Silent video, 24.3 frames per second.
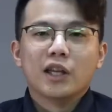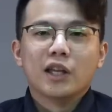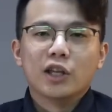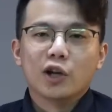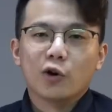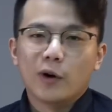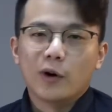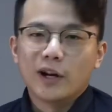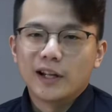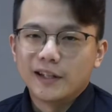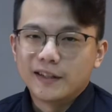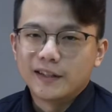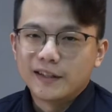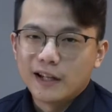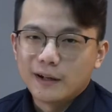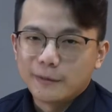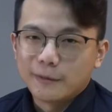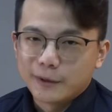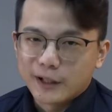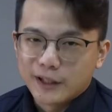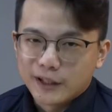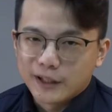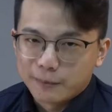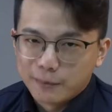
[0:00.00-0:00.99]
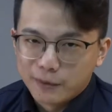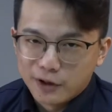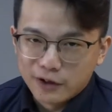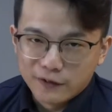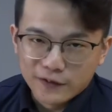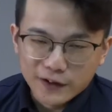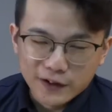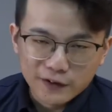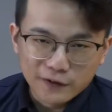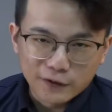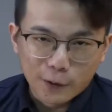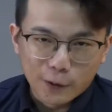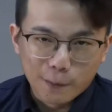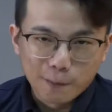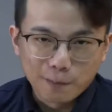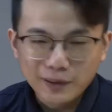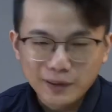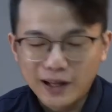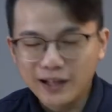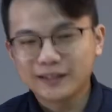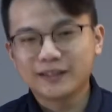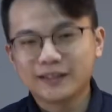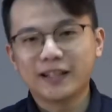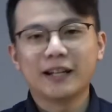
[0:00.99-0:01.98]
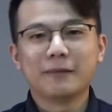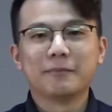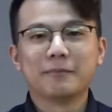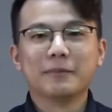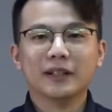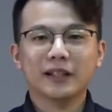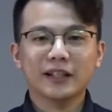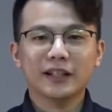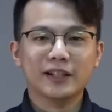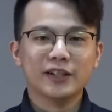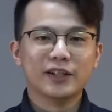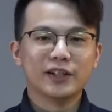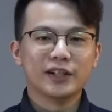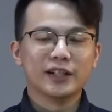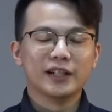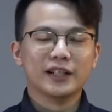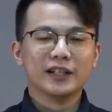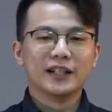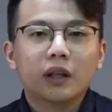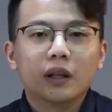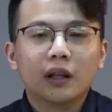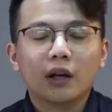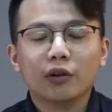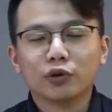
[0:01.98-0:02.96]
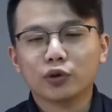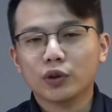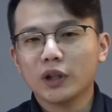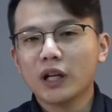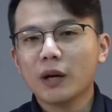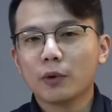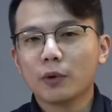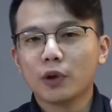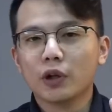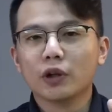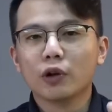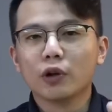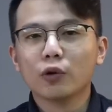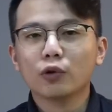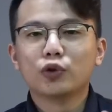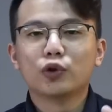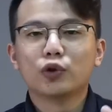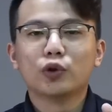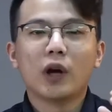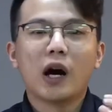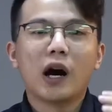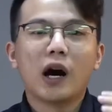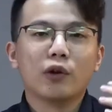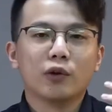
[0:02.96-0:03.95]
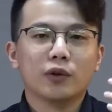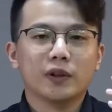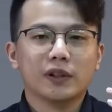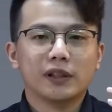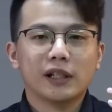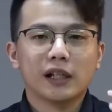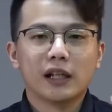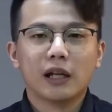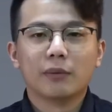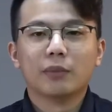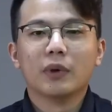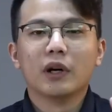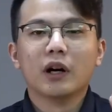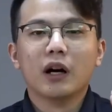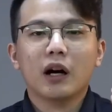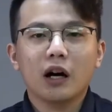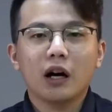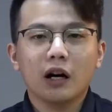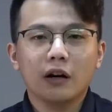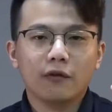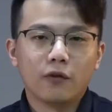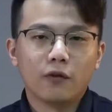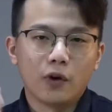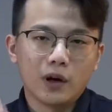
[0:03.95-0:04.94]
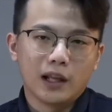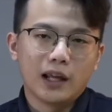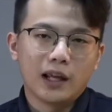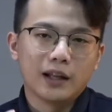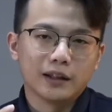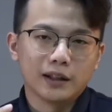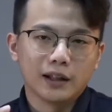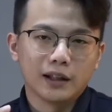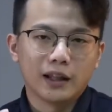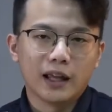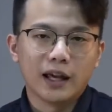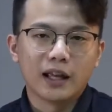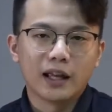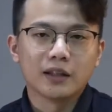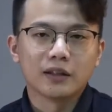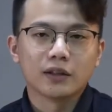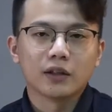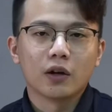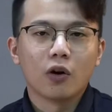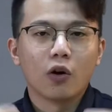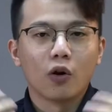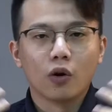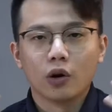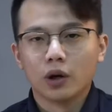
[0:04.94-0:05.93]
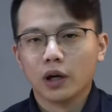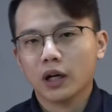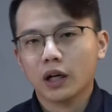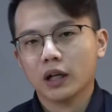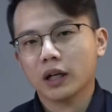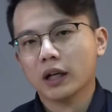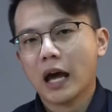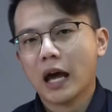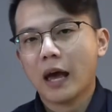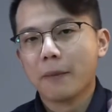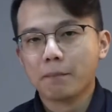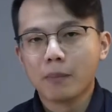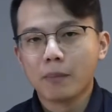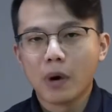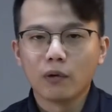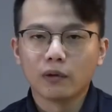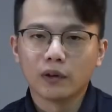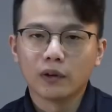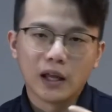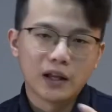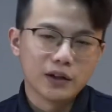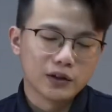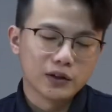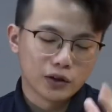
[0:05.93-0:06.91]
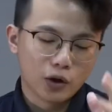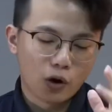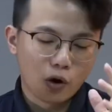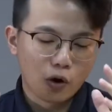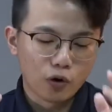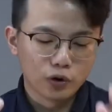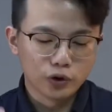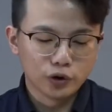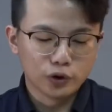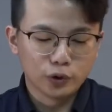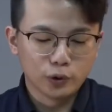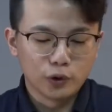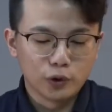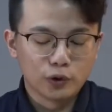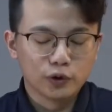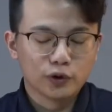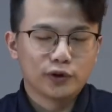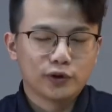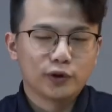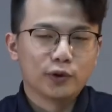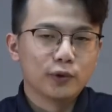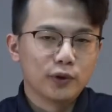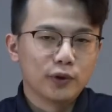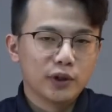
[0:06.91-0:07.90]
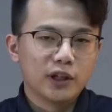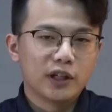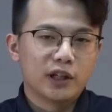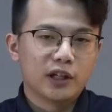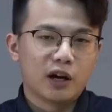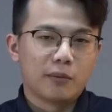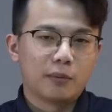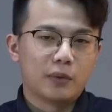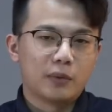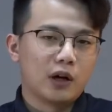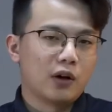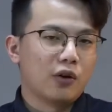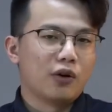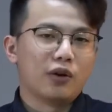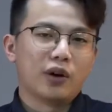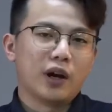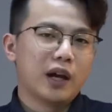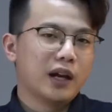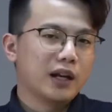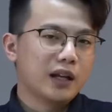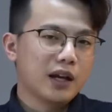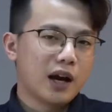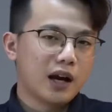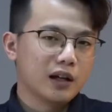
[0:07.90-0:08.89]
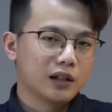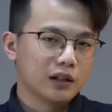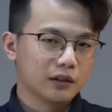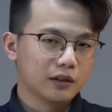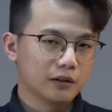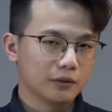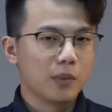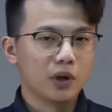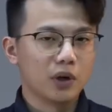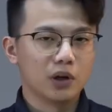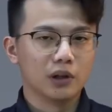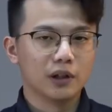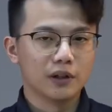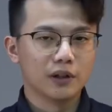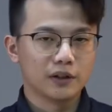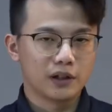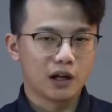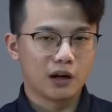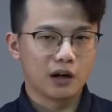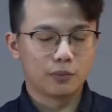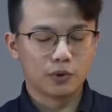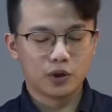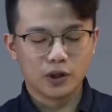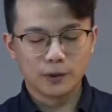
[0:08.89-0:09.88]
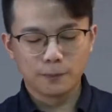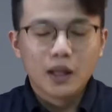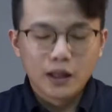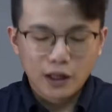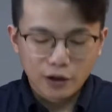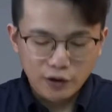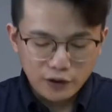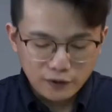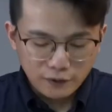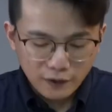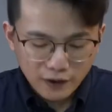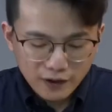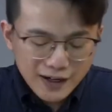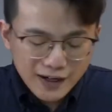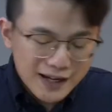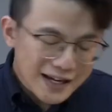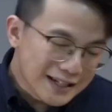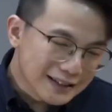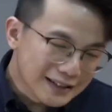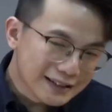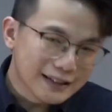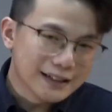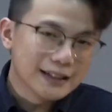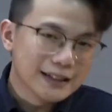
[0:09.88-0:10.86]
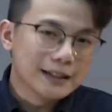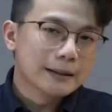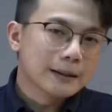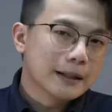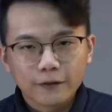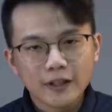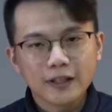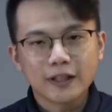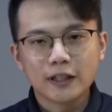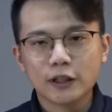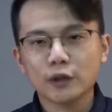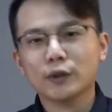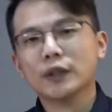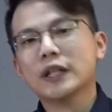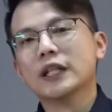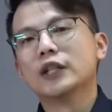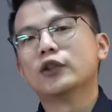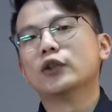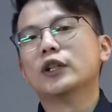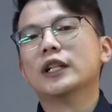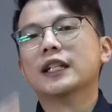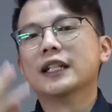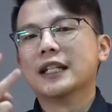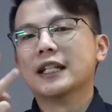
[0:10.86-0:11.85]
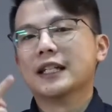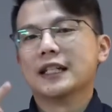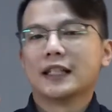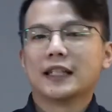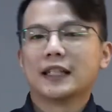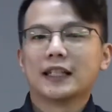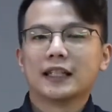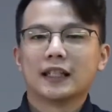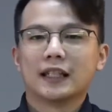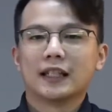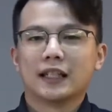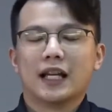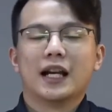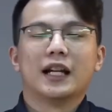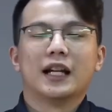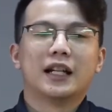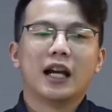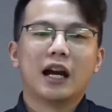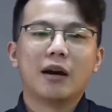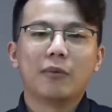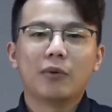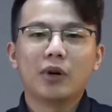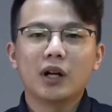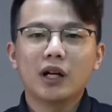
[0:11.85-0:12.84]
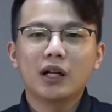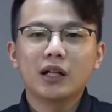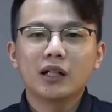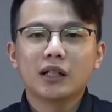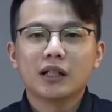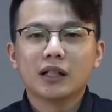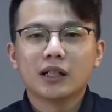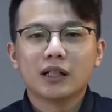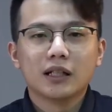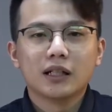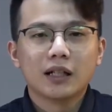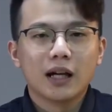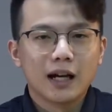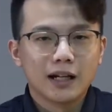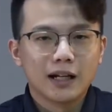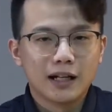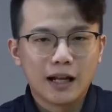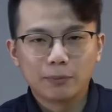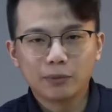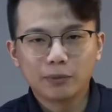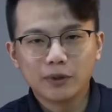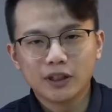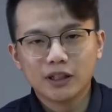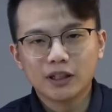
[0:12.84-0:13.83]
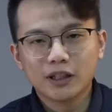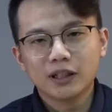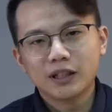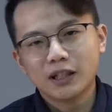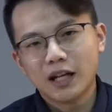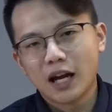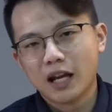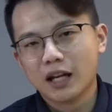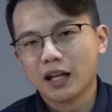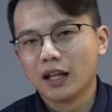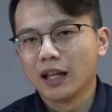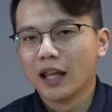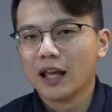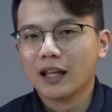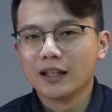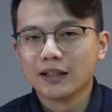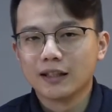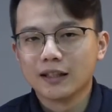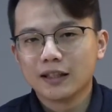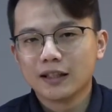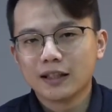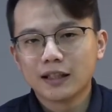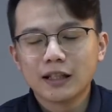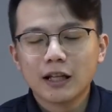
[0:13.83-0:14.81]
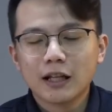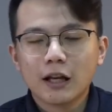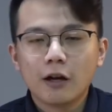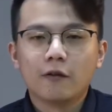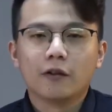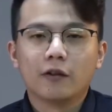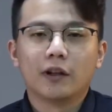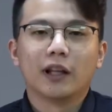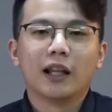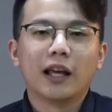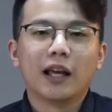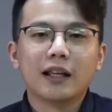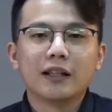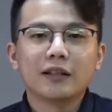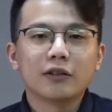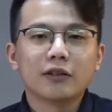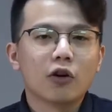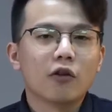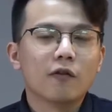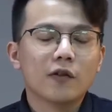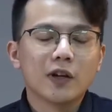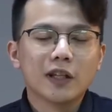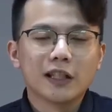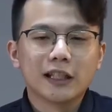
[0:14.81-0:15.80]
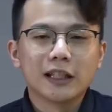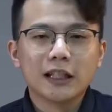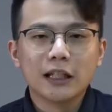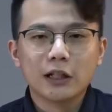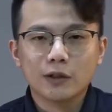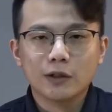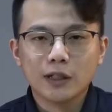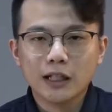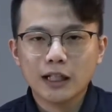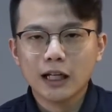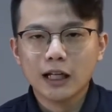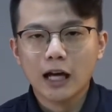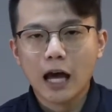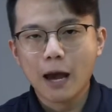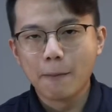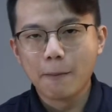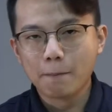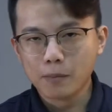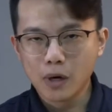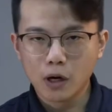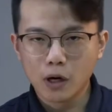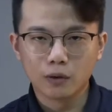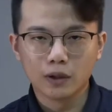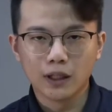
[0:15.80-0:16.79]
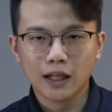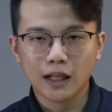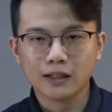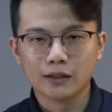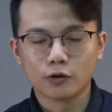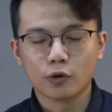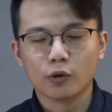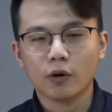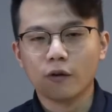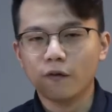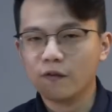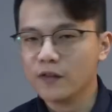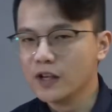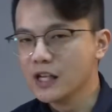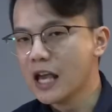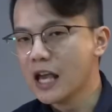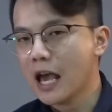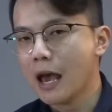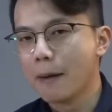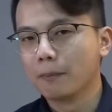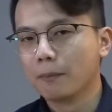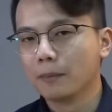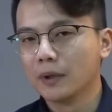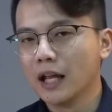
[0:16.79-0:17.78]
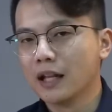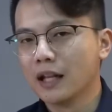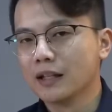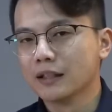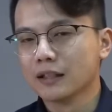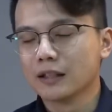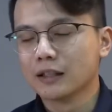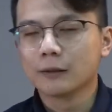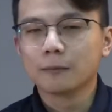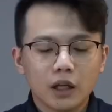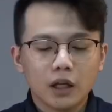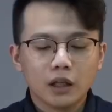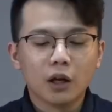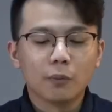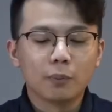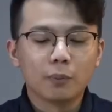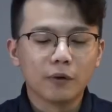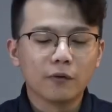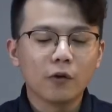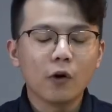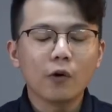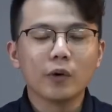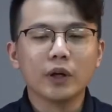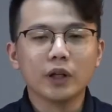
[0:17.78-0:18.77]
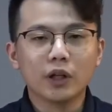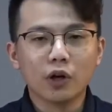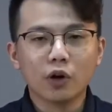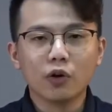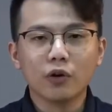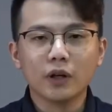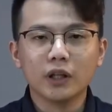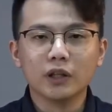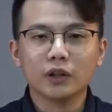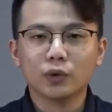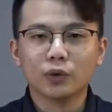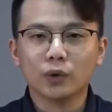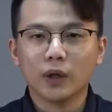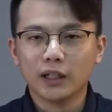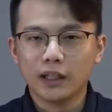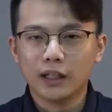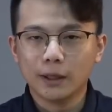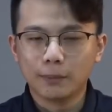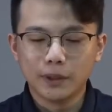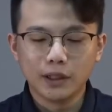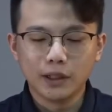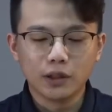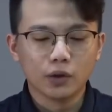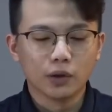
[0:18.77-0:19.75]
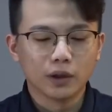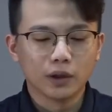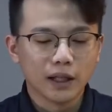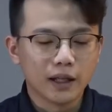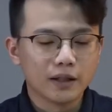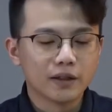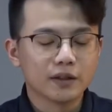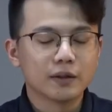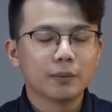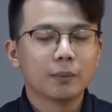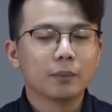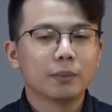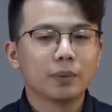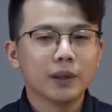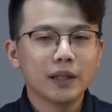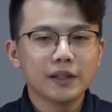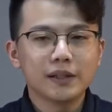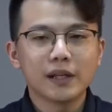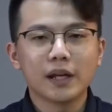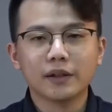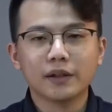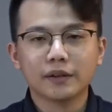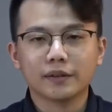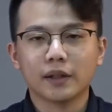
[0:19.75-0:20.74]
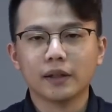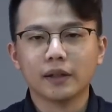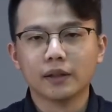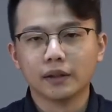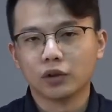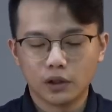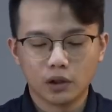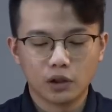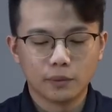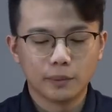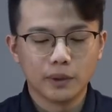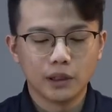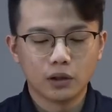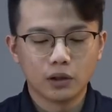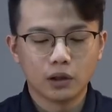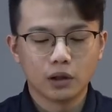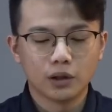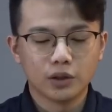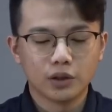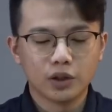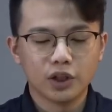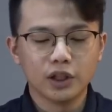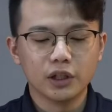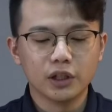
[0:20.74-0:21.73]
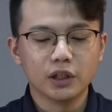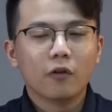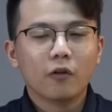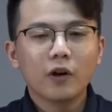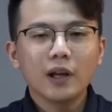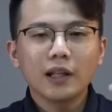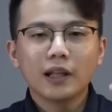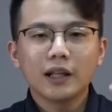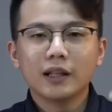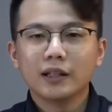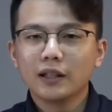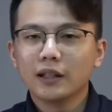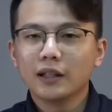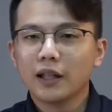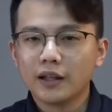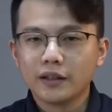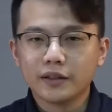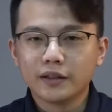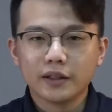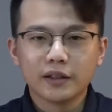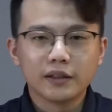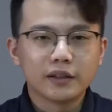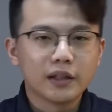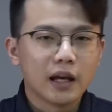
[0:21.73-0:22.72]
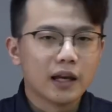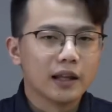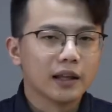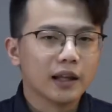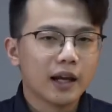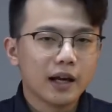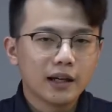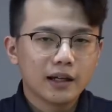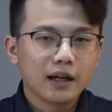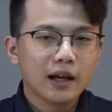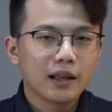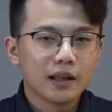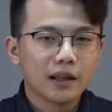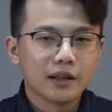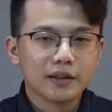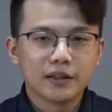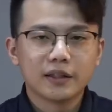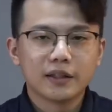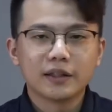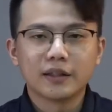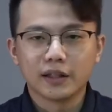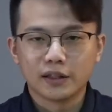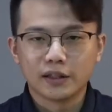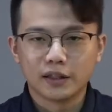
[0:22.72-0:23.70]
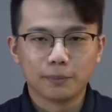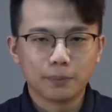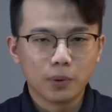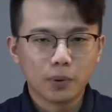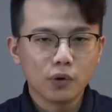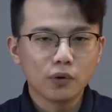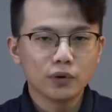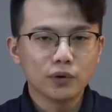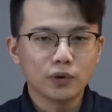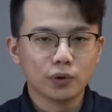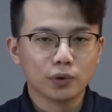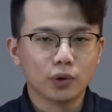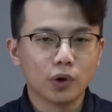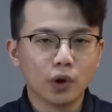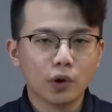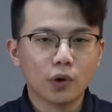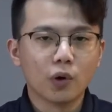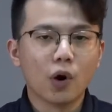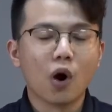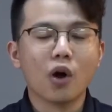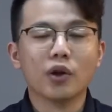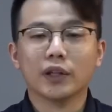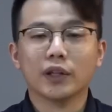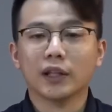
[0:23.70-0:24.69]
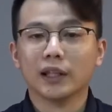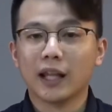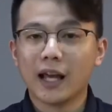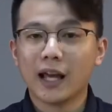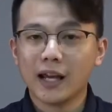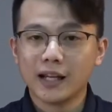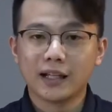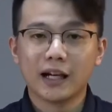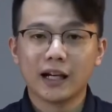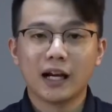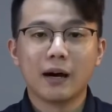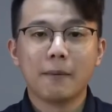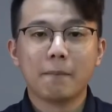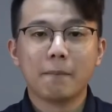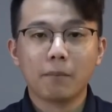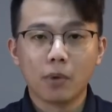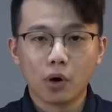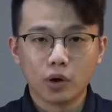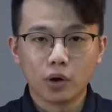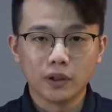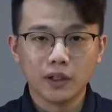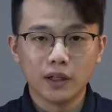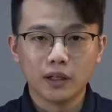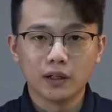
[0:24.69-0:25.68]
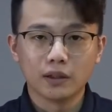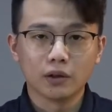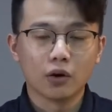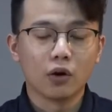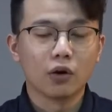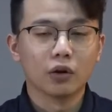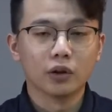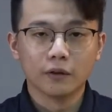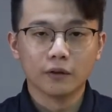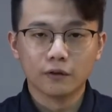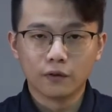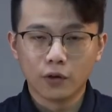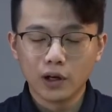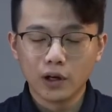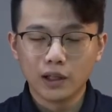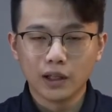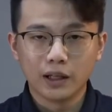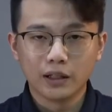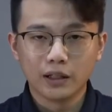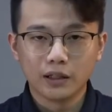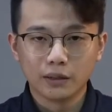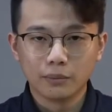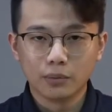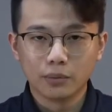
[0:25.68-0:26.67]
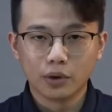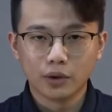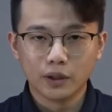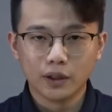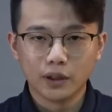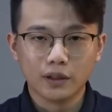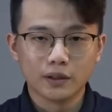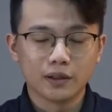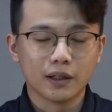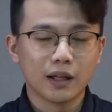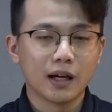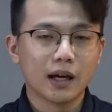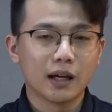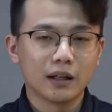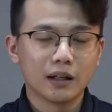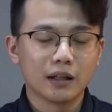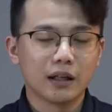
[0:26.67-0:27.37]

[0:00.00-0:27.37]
Yo, what is up? This is Mervin from BlackTech Malaysia. Now today I'm going to go through how you set up a Voigtlander lens or a M-mount lens onto your Sony camera or any other mirrorless camera. Now it's very easy. First, you need three things: a camera, adapter, and a lens. For the lens, obviously you need an M-mount lens or VM lens. Now before we go into adapting your lens, please understand the terminology. Voigtlander lenses and Leica lenses are supposed to go on the Leica body or the Voigtlander bodies. They